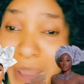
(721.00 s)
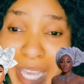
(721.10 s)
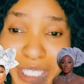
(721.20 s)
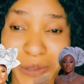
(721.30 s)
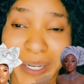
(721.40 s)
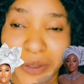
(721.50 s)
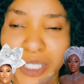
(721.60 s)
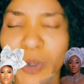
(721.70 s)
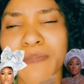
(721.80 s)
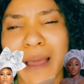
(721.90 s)
Where is Yul
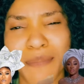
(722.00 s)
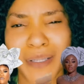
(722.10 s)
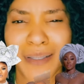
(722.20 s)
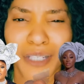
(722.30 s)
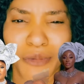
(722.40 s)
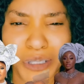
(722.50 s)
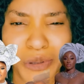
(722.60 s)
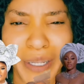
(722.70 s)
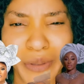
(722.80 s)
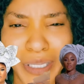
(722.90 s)
Edochie? What's my business with
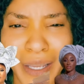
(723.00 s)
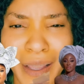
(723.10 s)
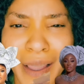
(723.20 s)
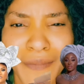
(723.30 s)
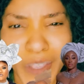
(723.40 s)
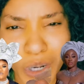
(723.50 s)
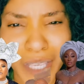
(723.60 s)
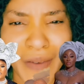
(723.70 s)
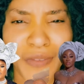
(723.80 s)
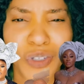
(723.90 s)
Yul Edochie? They don't
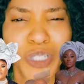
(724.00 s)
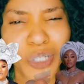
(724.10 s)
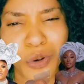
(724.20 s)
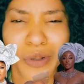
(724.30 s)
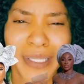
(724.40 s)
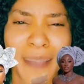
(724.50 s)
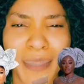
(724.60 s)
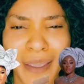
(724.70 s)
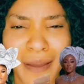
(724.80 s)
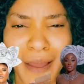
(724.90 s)
give her invitation. What you gonna consign
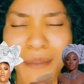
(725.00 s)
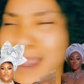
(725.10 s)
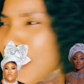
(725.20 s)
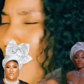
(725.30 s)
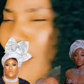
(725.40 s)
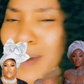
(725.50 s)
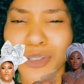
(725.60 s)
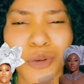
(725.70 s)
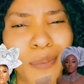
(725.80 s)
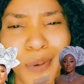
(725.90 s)
me? Me and my owner
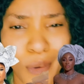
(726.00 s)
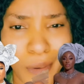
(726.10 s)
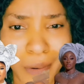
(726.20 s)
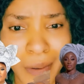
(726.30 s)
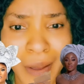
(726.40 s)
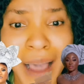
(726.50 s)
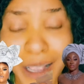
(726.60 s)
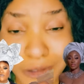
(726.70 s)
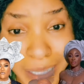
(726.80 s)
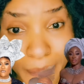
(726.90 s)
to blog.
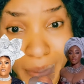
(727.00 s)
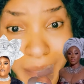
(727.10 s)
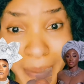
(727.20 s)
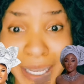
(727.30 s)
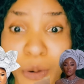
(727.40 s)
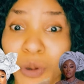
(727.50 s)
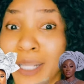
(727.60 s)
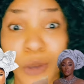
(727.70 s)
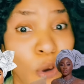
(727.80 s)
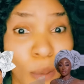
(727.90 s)
As when I bring the matter
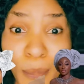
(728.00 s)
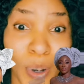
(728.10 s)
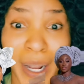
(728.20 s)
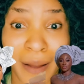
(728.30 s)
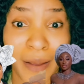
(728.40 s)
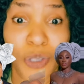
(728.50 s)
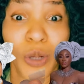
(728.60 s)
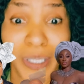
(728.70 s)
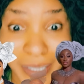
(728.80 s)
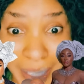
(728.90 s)
corner, don't come blogger. You
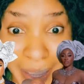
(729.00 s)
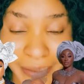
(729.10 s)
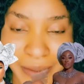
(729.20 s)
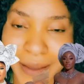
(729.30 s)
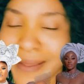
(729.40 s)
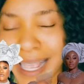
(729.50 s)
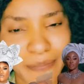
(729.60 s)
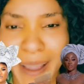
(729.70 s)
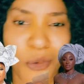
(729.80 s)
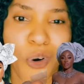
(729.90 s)
understand?
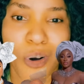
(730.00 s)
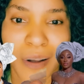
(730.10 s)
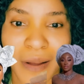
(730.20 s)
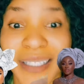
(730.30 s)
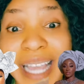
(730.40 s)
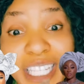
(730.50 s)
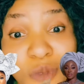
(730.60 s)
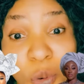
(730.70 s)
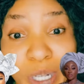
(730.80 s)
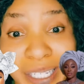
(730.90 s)
That's my work. Thanks
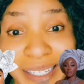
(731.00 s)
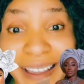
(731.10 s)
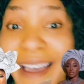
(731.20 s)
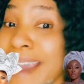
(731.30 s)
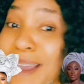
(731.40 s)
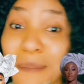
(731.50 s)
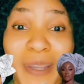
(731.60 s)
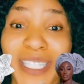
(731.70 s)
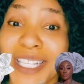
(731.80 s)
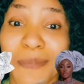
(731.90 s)
for watching. I am
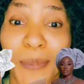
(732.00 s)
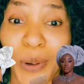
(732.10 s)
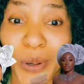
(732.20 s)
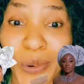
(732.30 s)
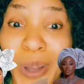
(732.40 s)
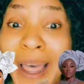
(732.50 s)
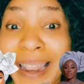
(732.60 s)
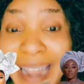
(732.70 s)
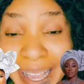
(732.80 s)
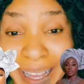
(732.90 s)
Patience Blogo.
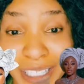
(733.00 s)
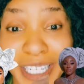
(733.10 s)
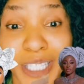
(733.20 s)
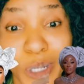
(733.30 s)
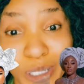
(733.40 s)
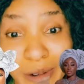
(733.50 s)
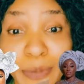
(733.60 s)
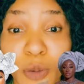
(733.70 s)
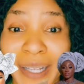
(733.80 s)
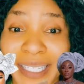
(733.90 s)
Like and share.
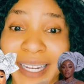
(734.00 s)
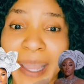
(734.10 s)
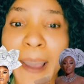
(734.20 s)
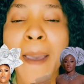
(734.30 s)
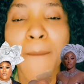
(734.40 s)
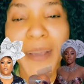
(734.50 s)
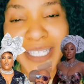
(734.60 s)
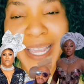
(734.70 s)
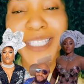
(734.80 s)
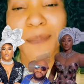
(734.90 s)
Subscribe to my channel,
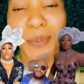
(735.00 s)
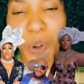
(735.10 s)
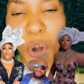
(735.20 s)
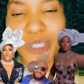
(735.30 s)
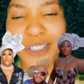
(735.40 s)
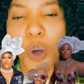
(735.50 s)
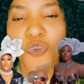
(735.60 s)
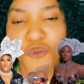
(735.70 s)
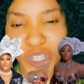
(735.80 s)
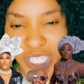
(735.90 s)
Patience Blogs
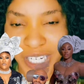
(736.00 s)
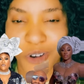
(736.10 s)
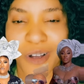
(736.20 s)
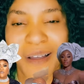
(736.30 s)
Official.